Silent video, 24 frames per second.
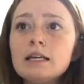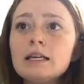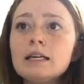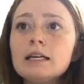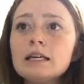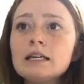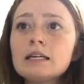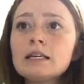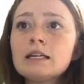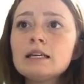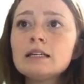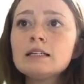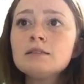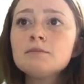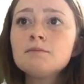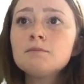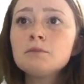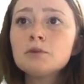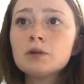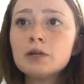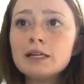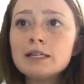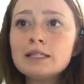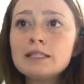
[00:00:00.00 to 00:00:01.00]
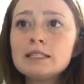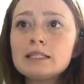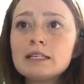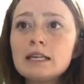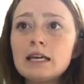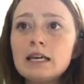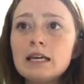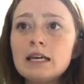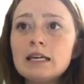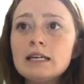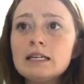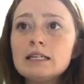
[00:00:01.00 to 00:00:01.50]
Income risk
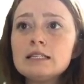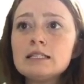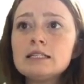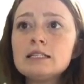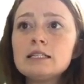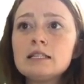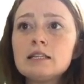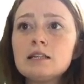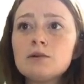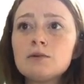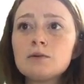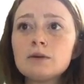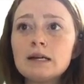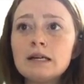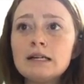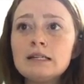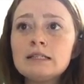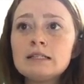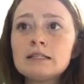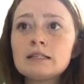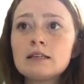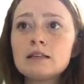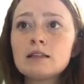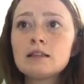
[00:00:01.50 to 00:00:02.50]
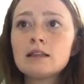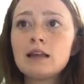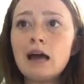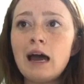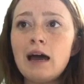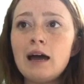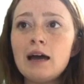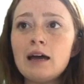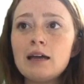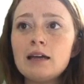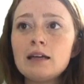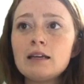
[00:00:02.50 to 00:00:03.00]
is the risk
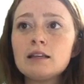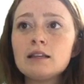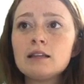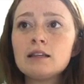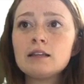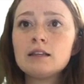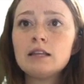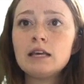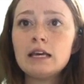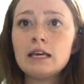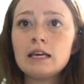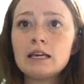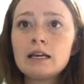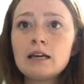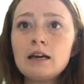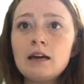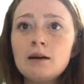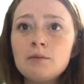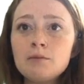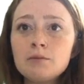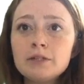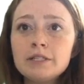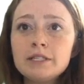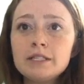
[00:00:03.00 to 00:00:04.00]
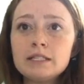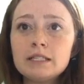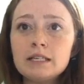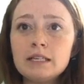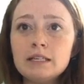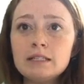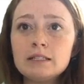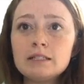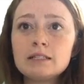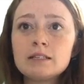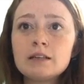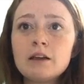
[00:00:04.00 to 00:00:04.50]
that the income
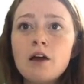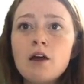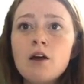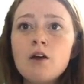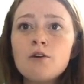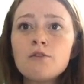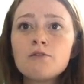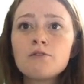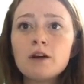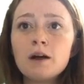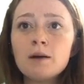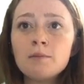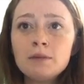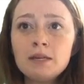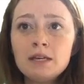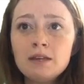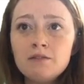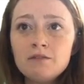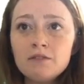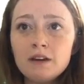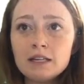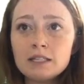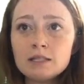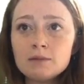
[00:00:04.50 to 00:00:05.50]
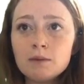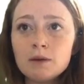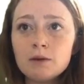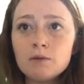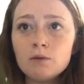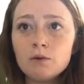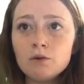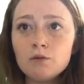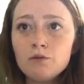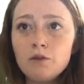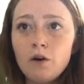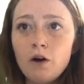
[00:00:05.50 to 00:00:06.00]
receipts from an investment
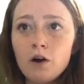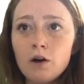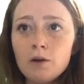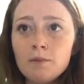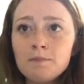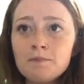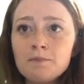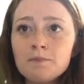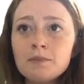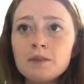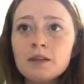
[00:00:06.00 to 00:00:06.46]
will fall.